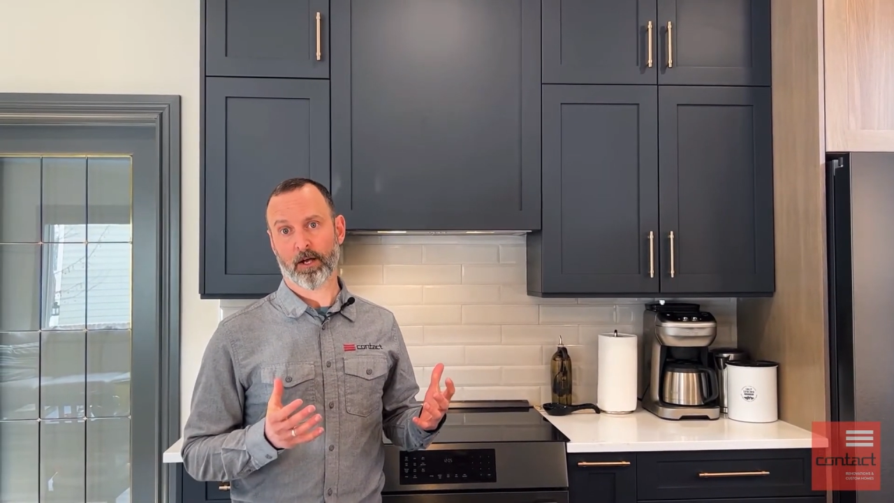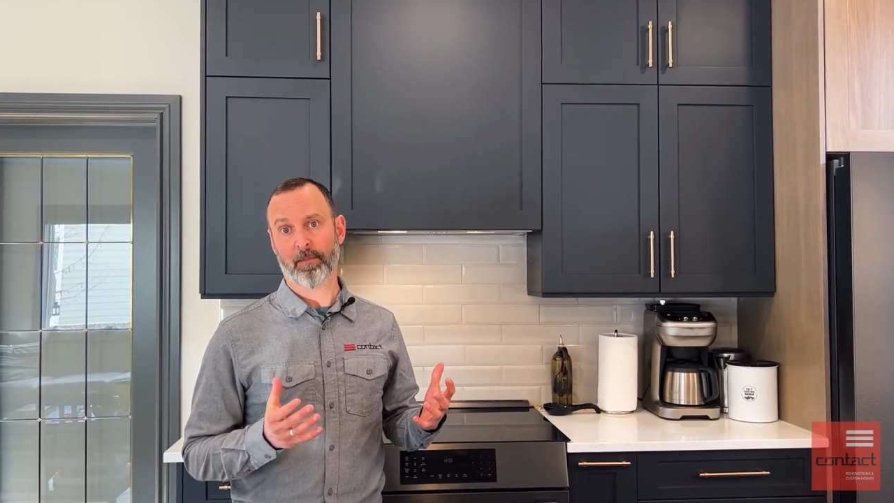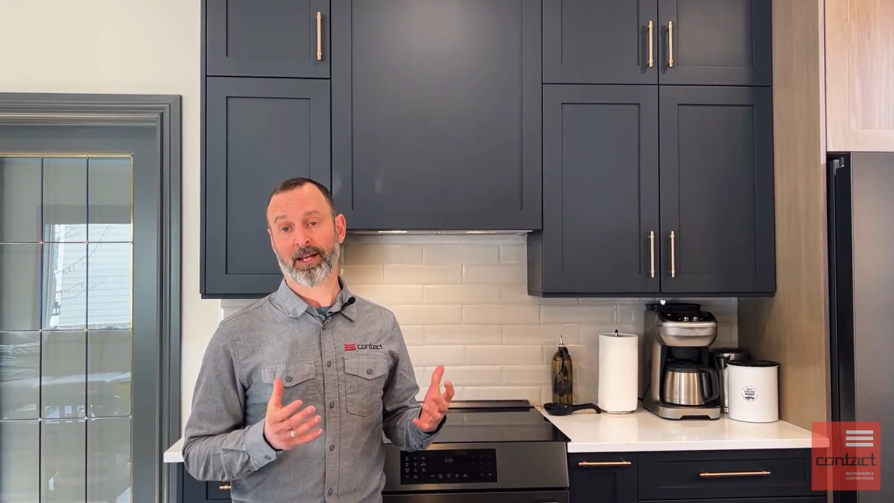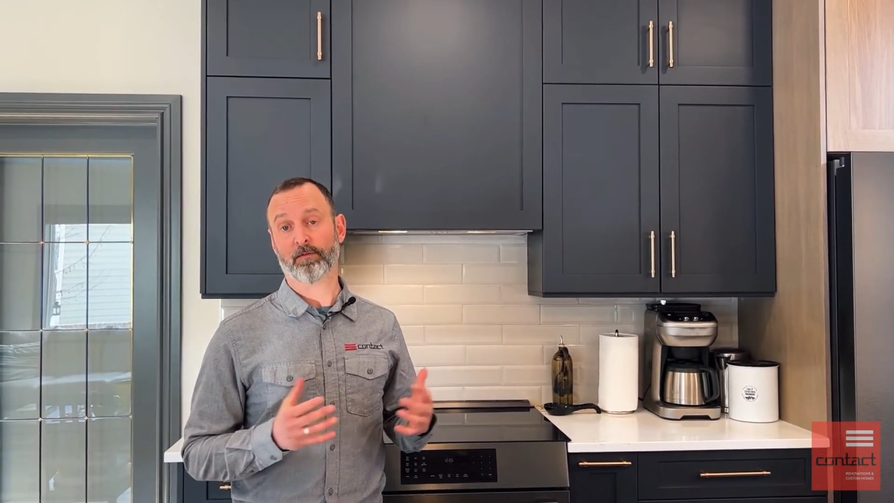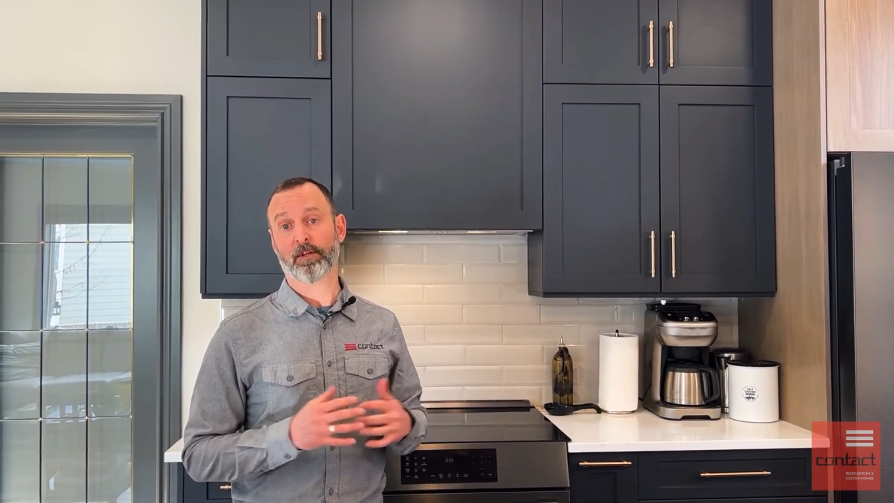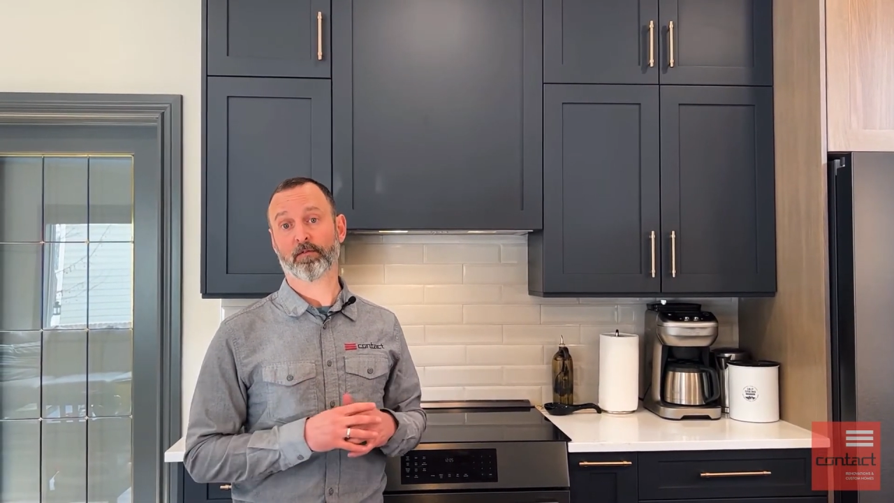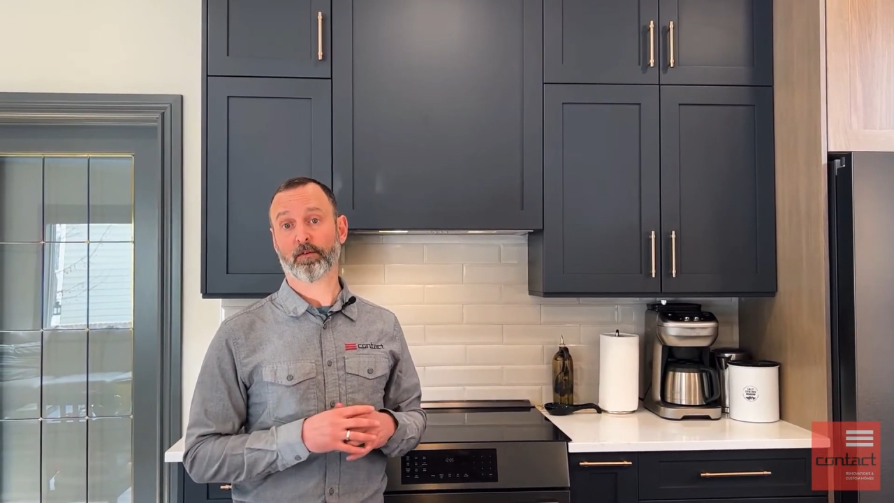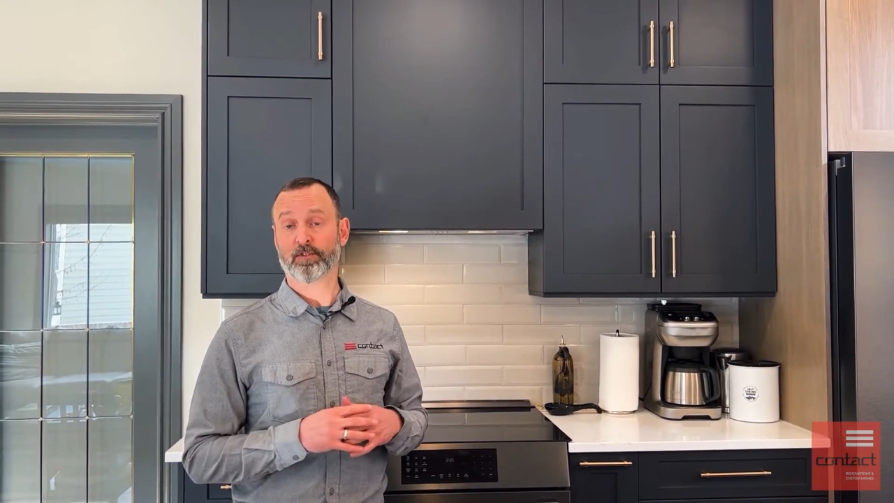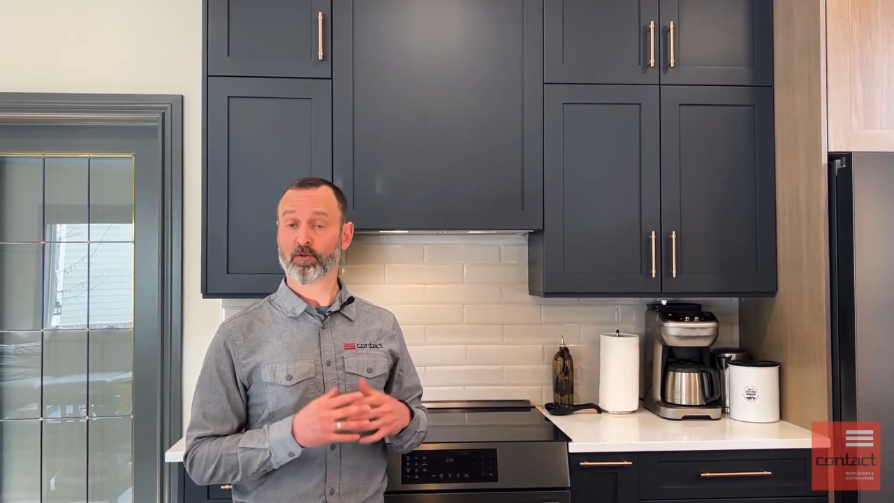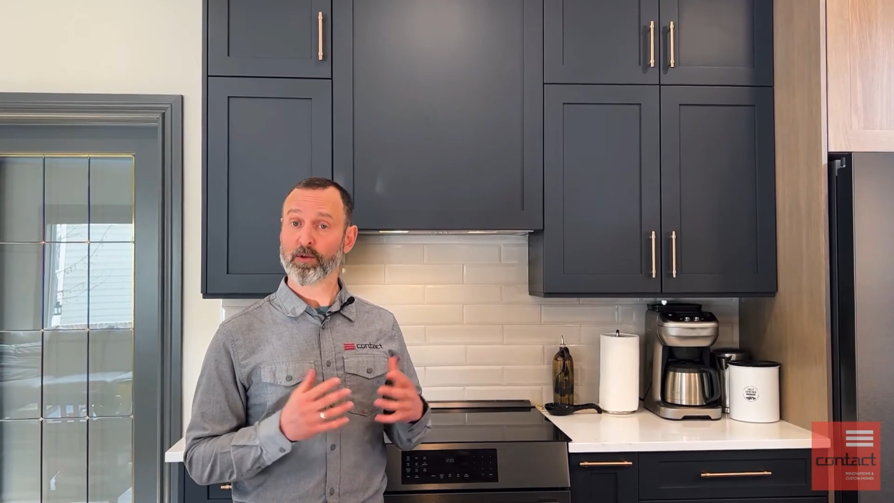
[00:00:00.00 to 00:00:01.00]
make everything
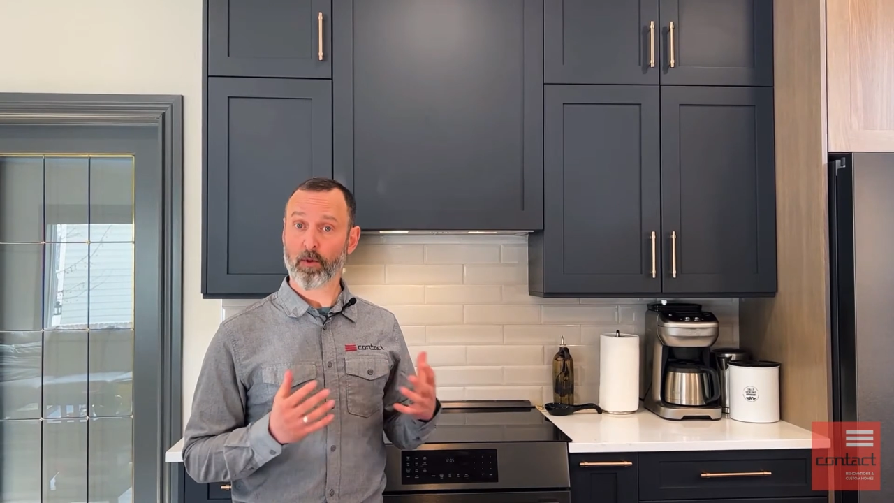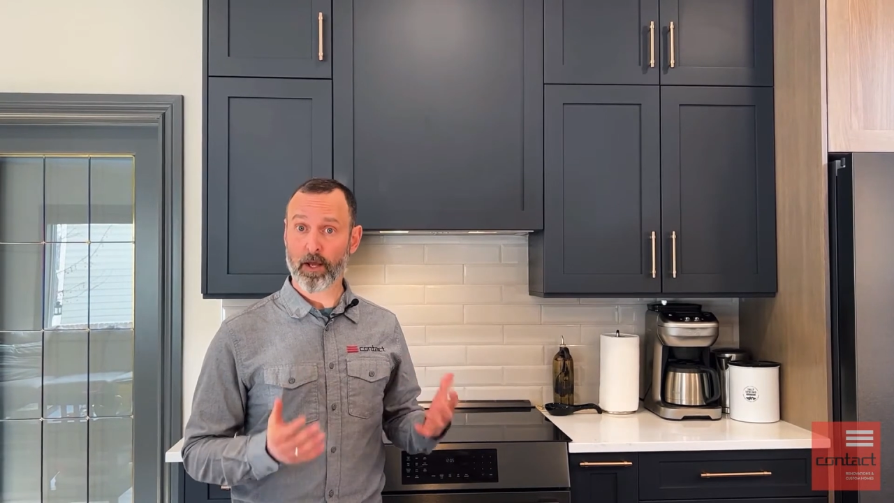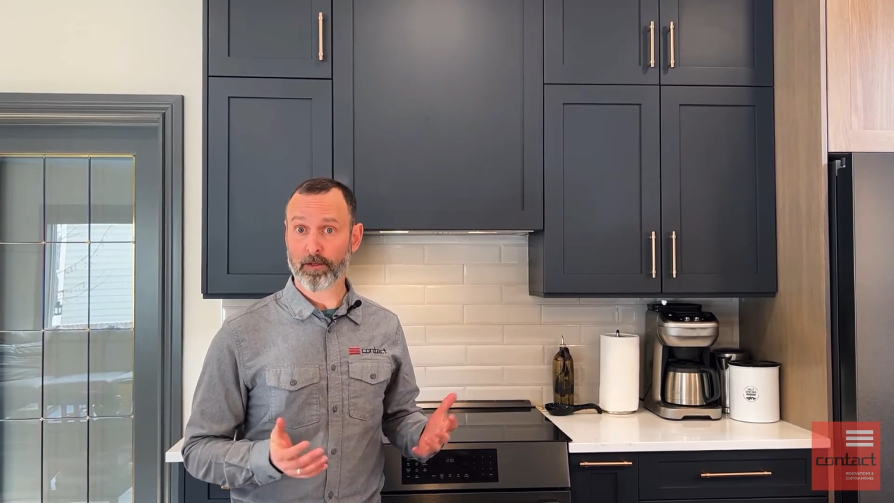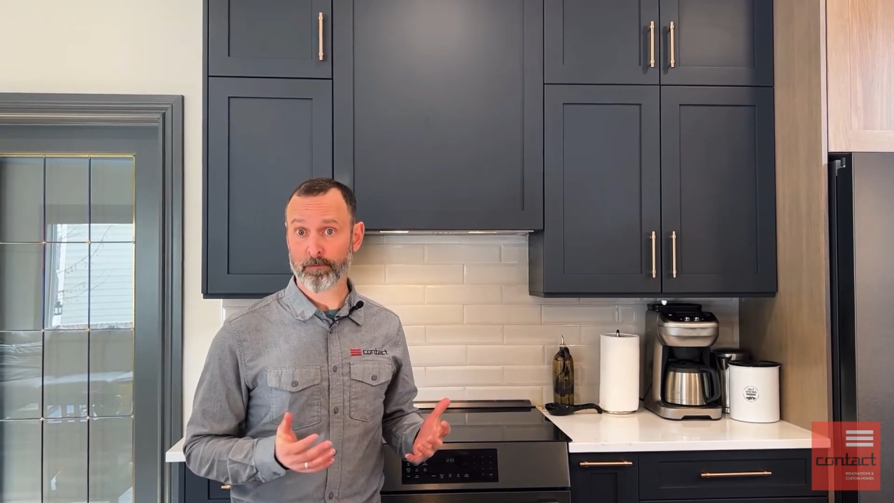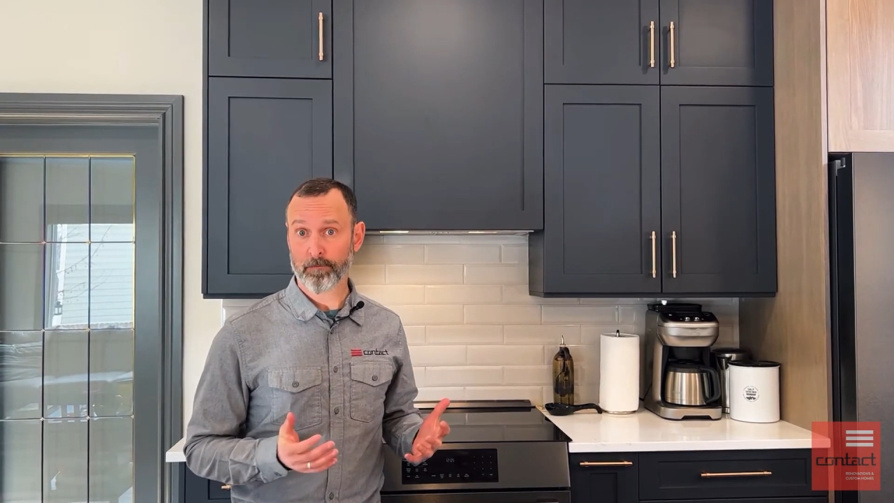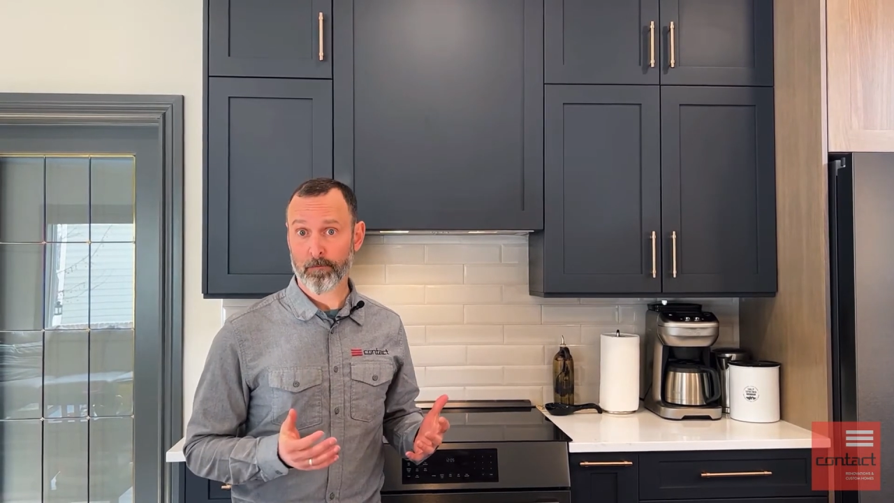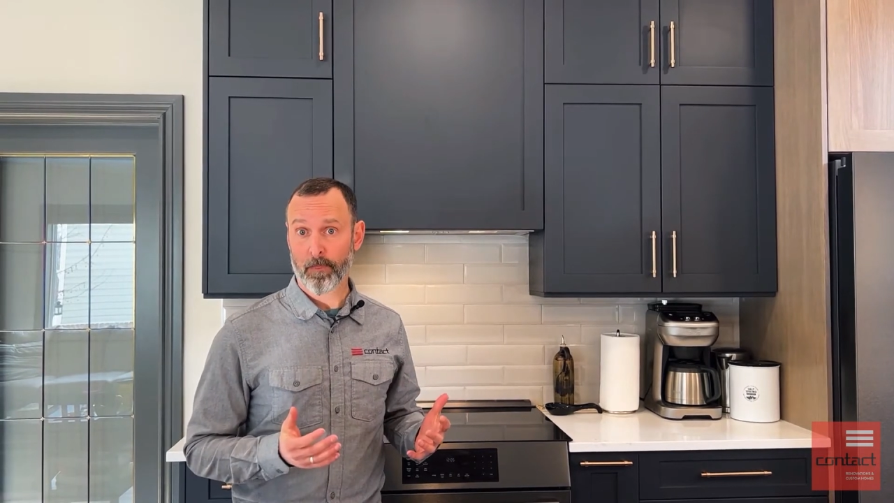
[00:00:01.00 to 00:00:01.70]
feel streamlined.